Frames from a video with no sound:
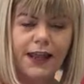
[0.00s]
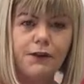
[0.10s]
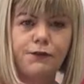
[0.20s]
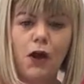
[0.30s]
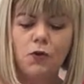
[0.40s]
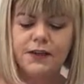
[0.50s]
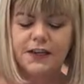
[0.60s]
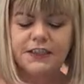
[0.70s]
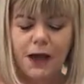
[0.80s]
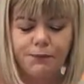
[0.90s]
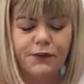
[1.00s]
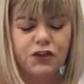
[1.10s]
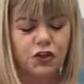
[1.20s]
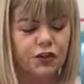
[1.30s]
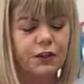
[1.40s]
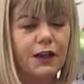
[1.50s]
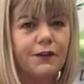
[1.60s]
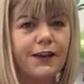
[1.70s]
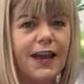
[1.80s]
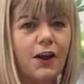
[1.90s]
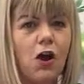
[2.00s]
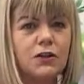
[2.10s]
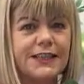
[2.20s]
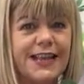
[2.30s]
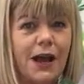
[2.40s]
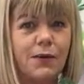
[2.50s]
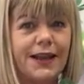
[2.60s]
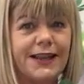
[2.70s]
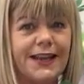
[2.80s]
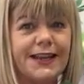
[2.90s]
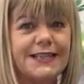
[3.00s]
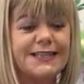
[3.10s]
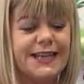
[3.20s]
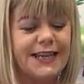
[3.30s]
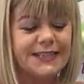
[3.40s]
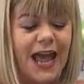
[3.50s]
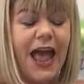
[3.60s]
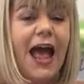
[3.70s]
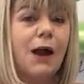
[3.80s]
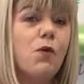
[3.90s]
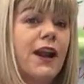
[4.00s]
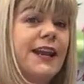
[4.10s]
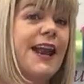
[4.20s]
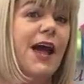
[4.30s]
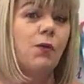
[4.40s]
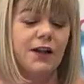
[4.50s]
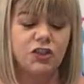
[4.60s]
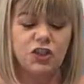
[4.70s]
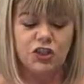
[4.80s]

like floating on top of each other? I kind of hold it that way that you can see it. And what I now want to